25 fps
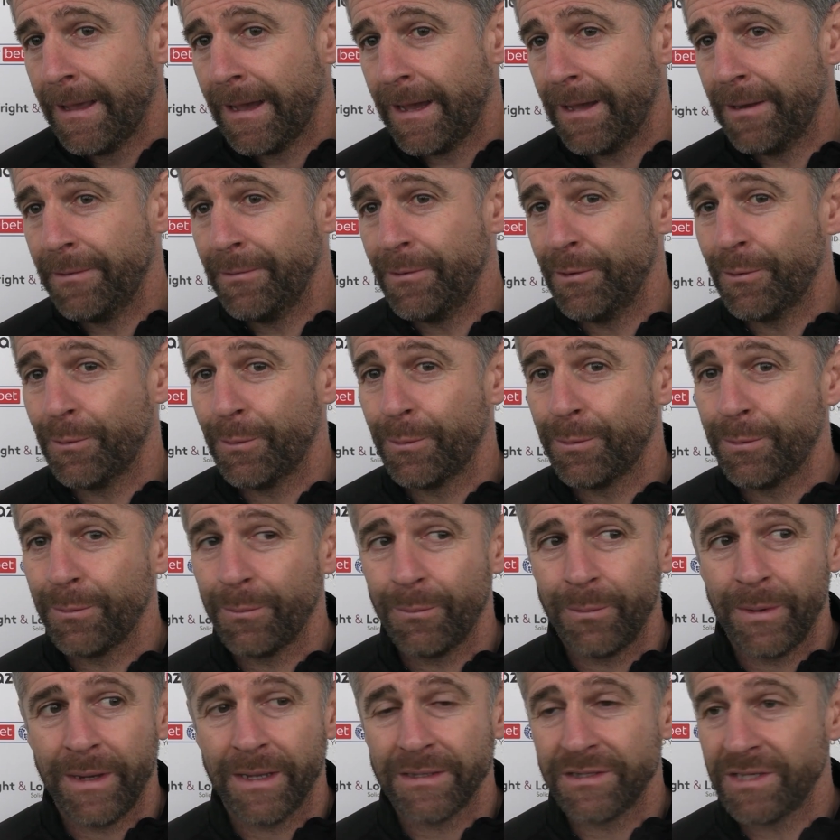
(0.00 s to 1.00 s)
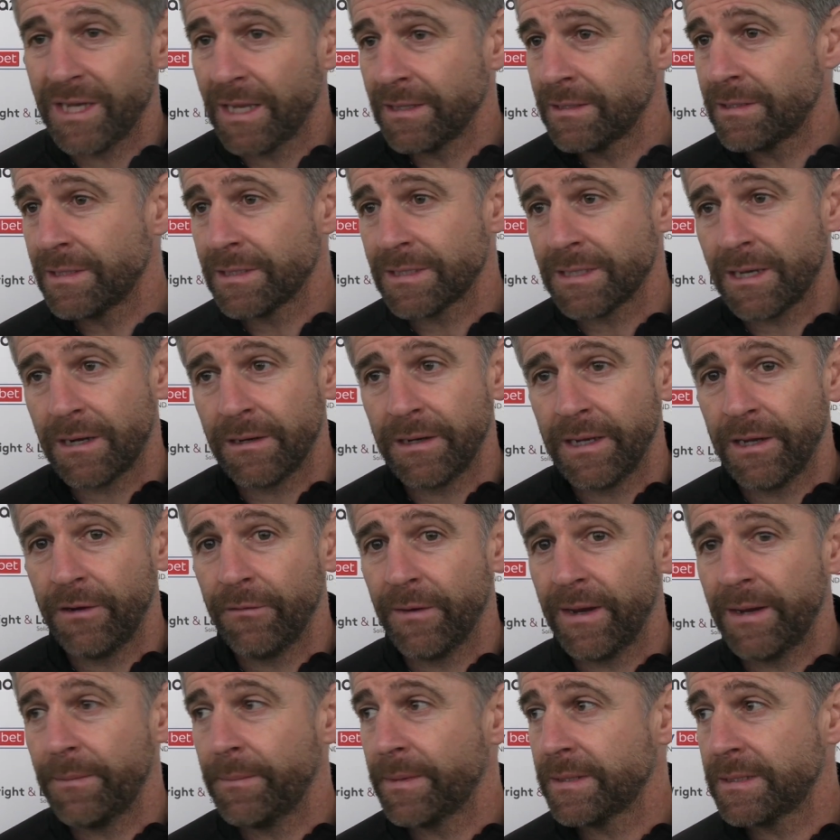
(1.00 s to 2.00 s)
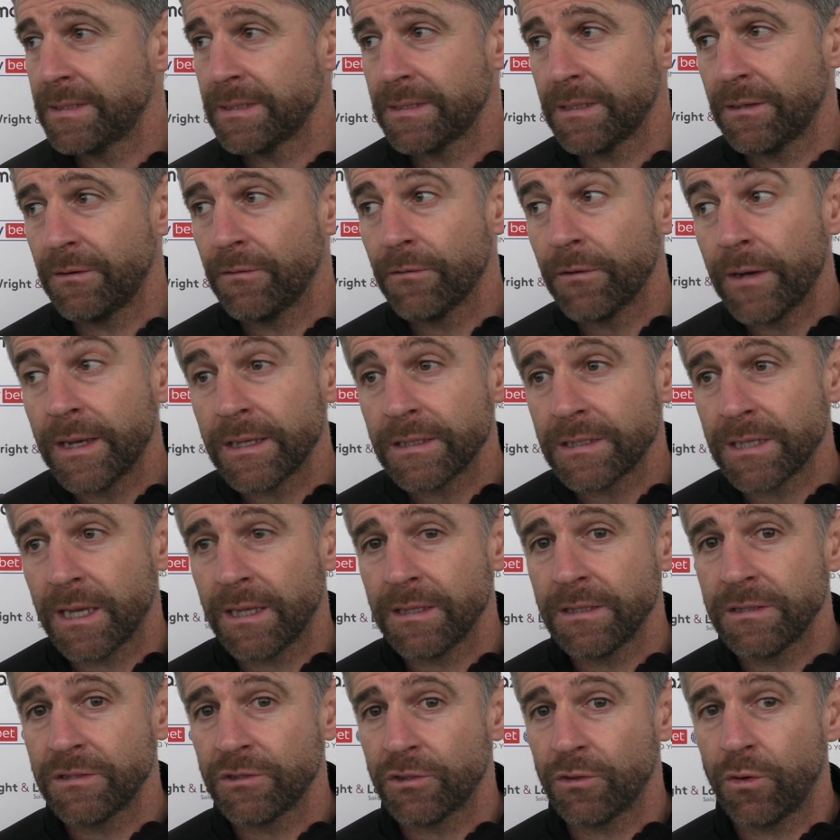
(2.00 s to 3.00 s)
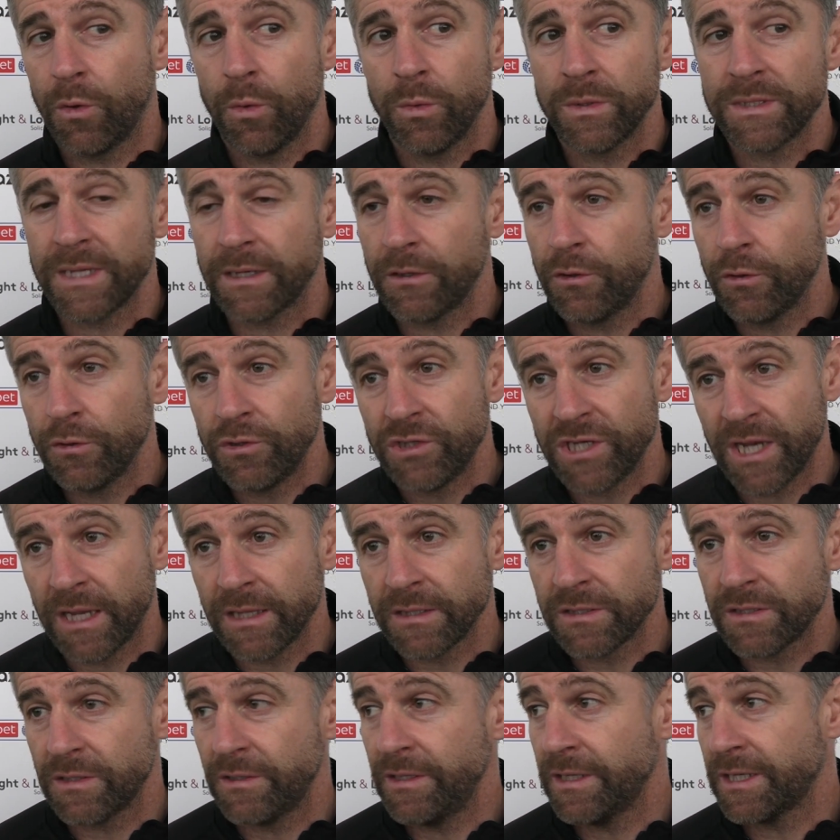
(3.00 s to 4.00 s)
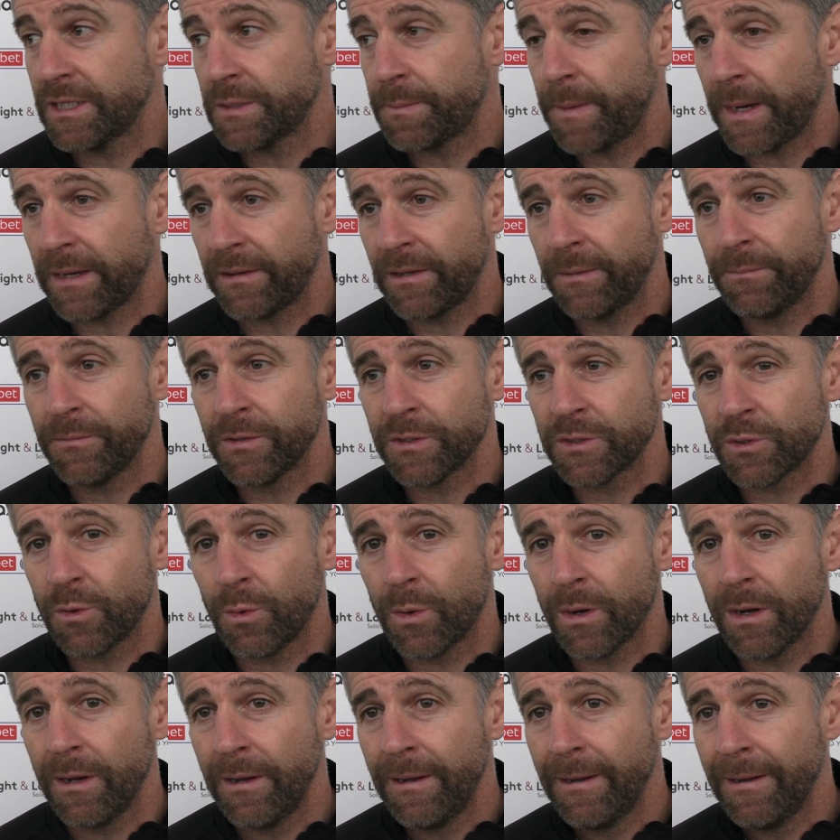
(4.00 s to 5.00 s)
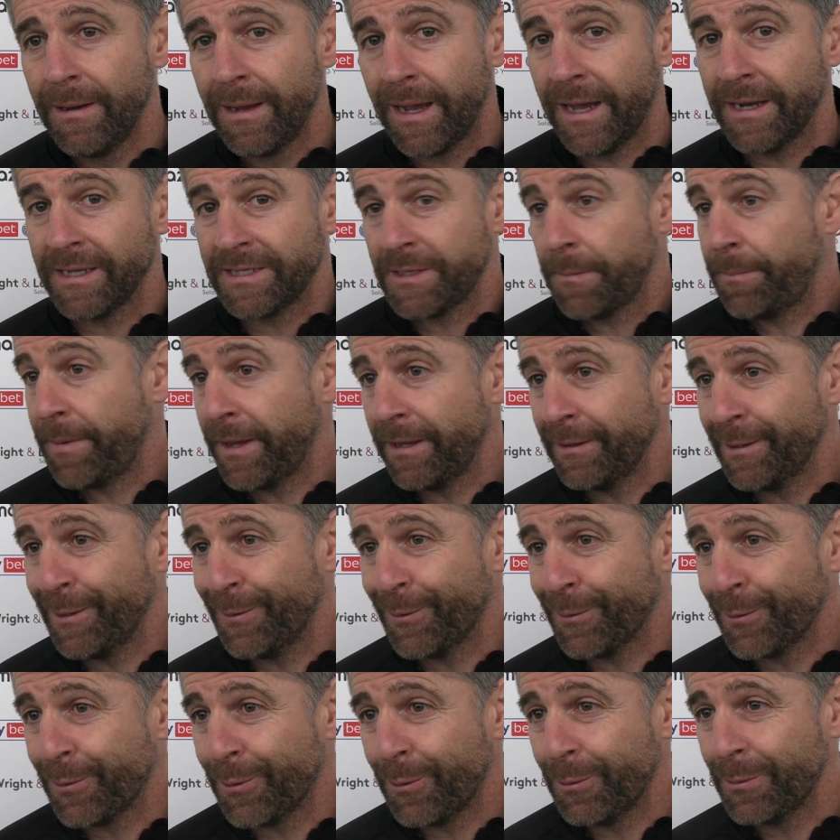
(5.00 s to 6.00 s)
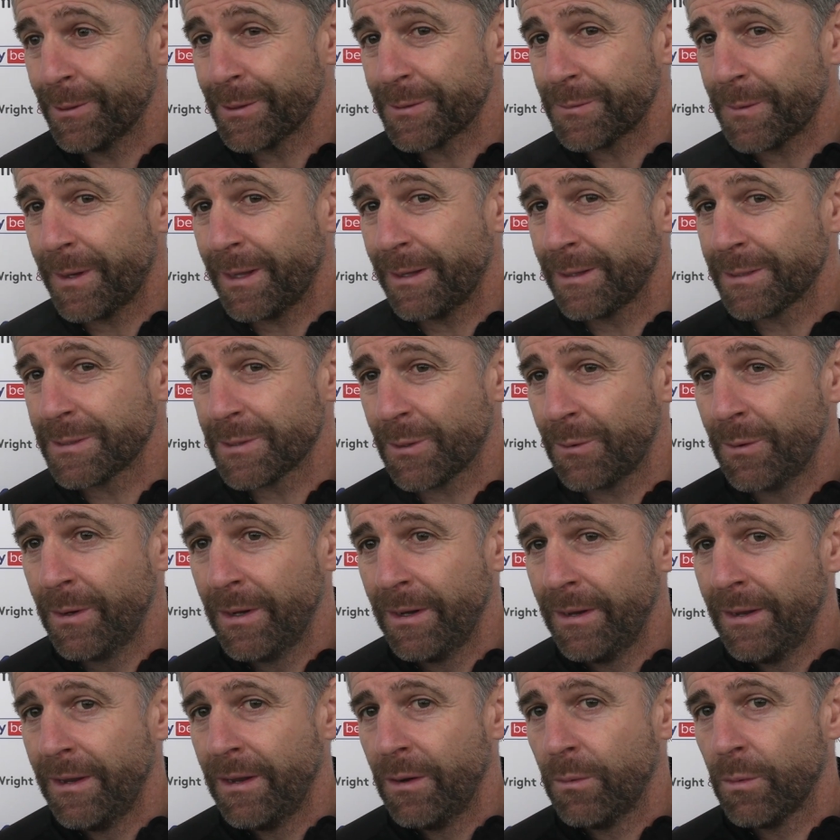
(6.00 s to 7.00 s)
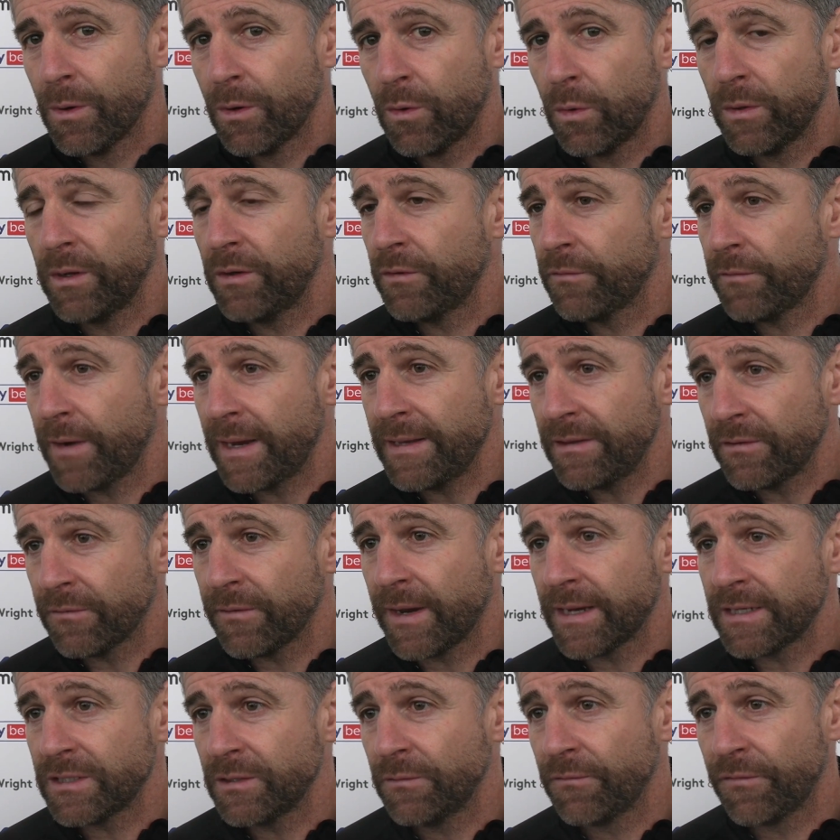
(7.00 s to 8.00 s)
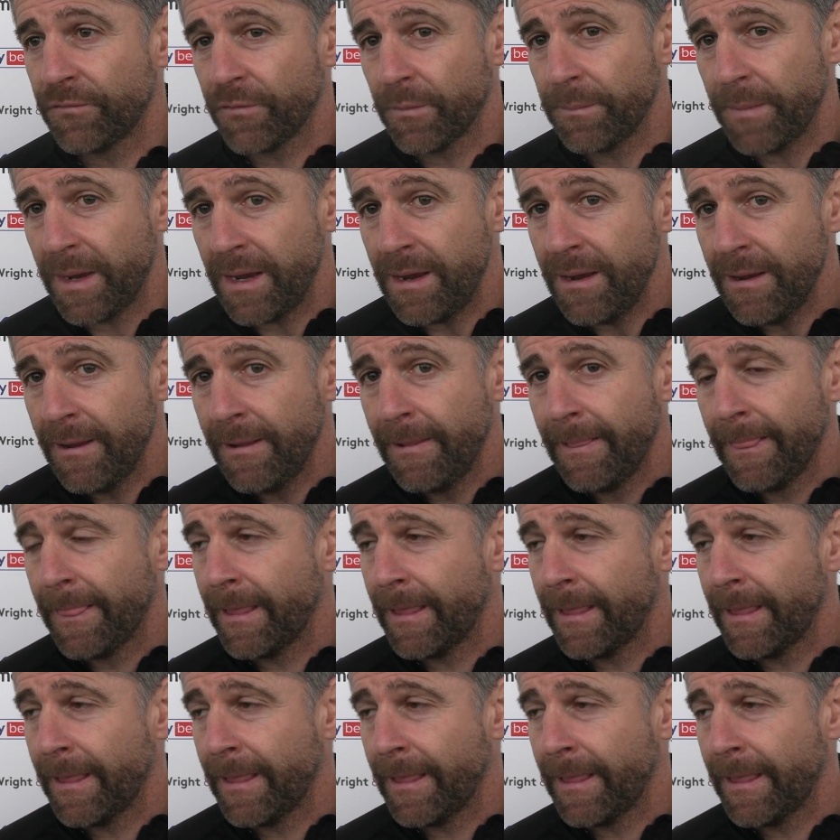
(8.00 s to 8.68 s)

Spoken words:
And, you know, we had chances Saturday. Greg misses a great chance. Cole's a good chance, so you expect him to score. And it's a penalty on Cole as well. So we're going in the right direction for me.